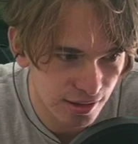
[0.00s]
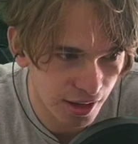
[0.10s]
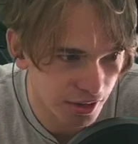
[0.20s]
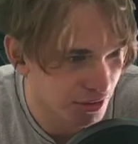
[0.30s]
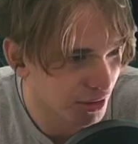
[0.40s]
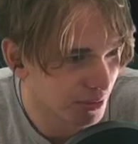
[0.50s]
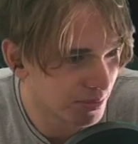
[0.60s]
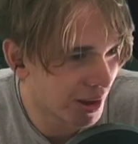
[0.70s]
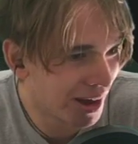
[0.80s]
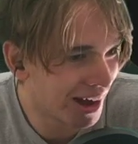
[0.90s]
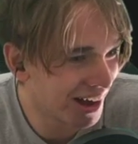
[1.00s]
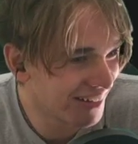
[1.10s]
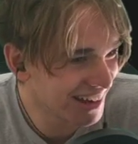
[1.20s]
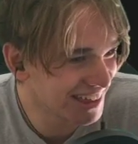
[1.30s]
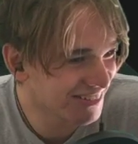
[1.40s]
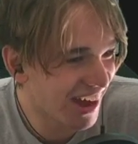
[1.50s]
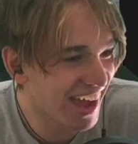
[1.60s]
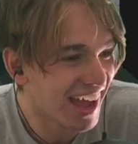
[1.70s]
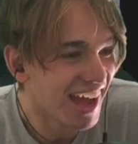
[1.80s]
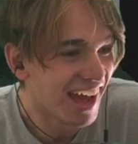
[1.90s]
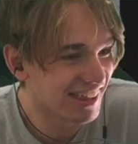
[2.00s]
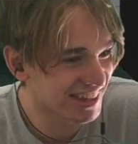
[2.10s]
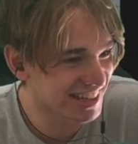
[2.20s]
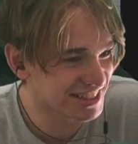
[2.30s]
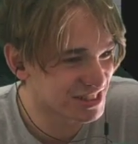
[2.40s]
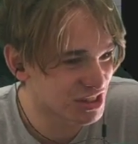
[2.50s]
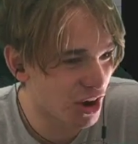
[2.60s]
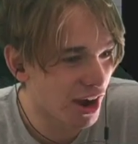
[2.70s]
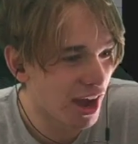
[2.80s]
I don't know. But either way, I think it's a song.